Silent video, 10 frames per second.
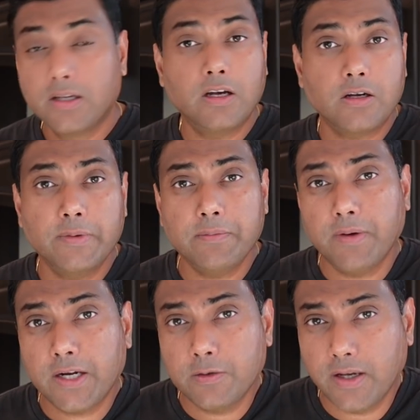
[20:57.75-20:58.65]
Now, coming
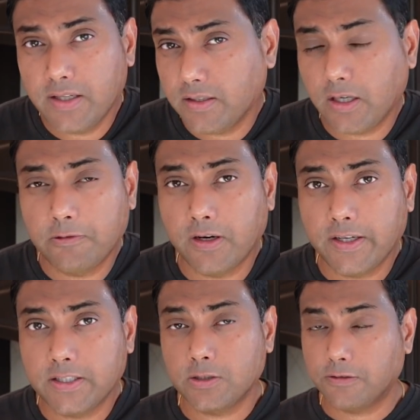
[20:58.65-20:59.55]
back to another
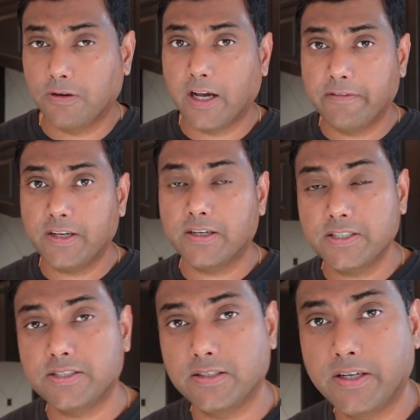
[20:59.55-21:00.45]
advantage of having a
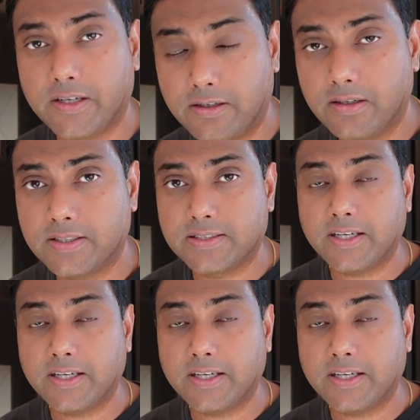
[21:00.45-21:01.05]
kitchen here is